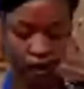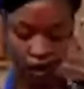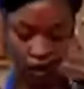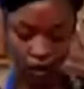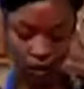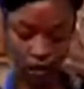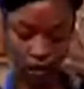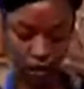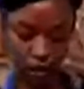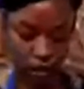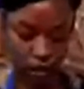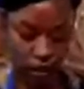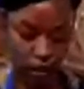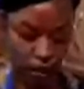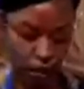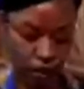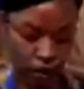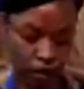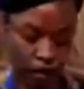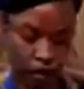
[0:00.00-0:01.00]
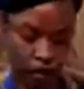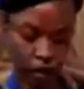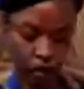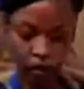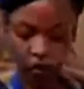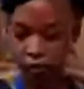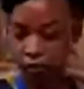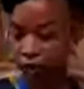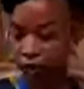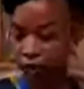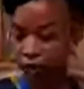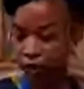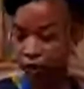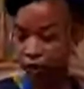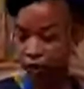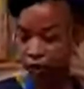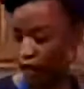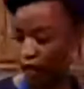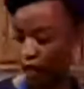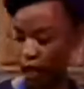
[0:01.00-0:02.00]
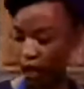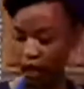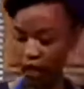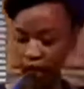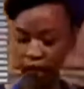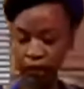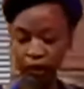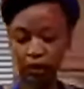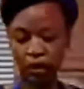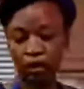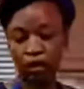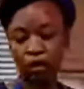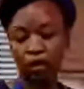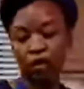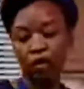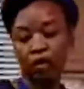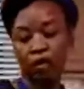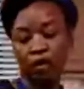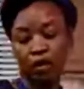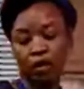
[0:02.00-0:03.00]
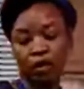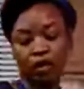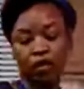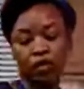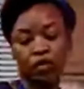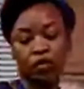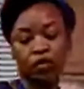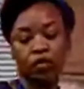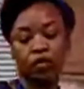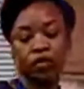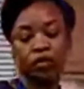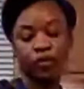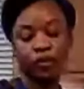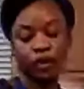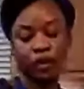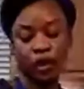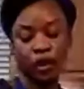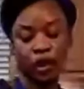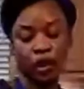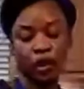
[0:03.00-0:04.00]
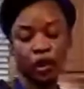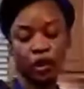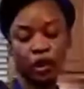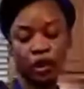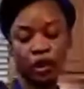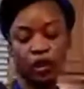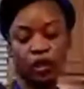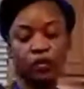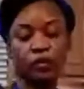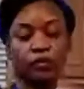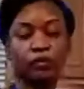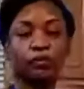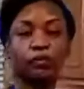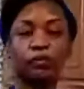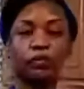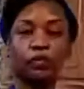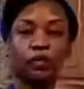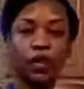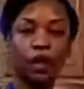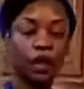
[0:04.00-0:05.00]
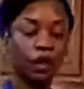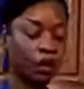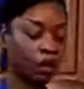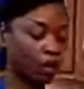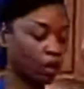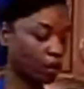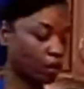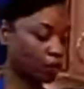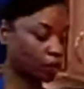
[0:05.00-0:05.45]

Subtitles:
That is looking good. I'm gonna add our zucchini in